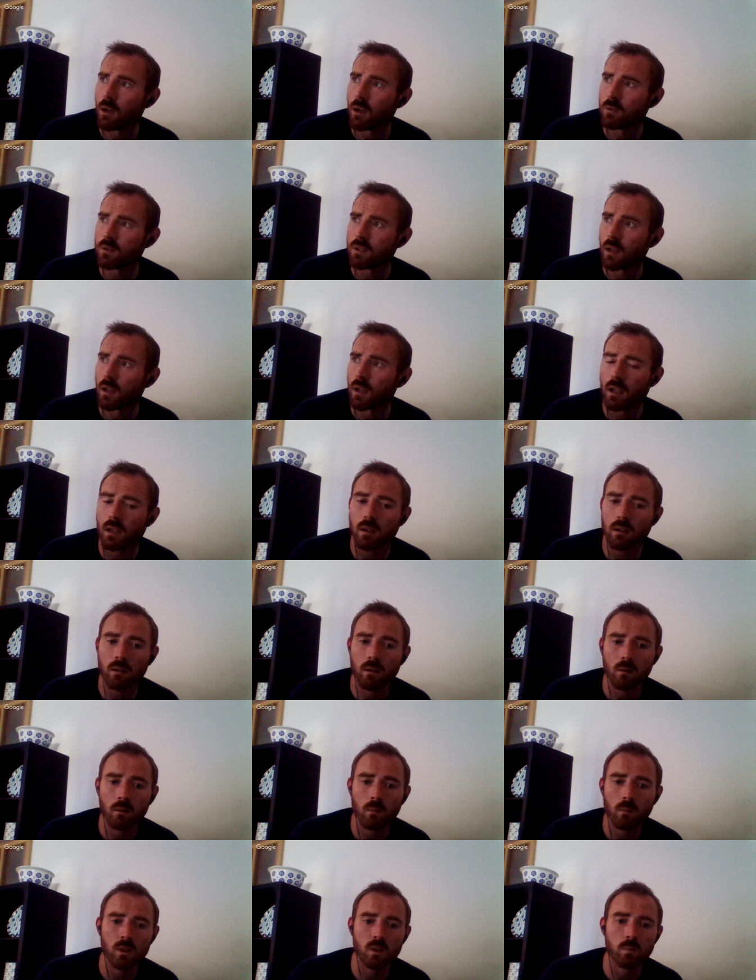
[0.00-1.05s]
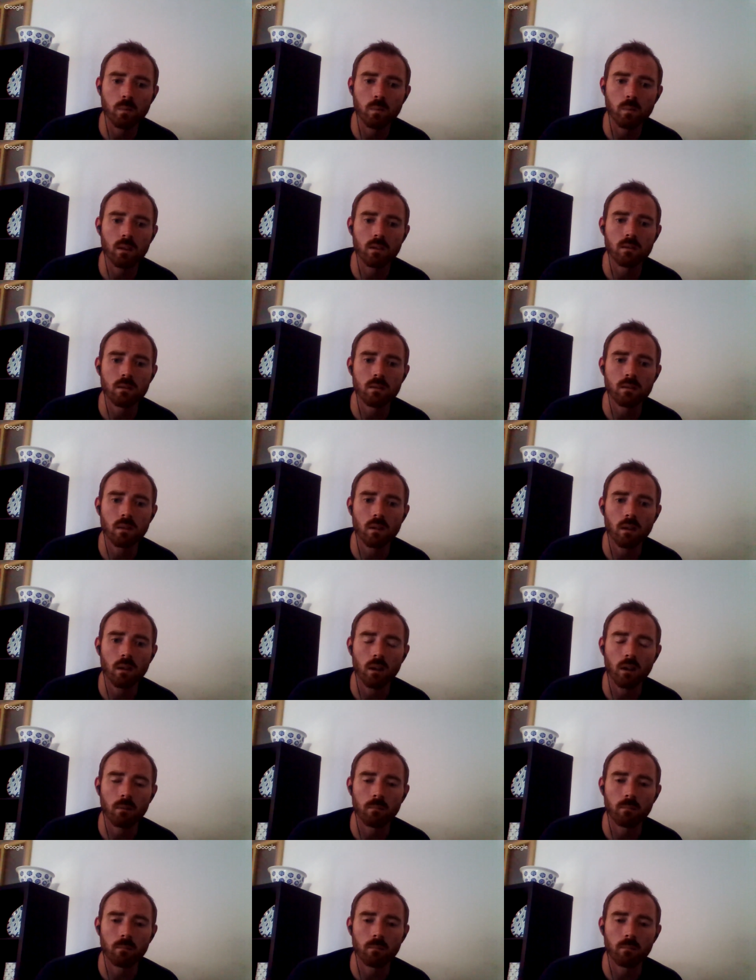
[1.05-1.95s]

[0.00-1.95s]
Delay, which means um,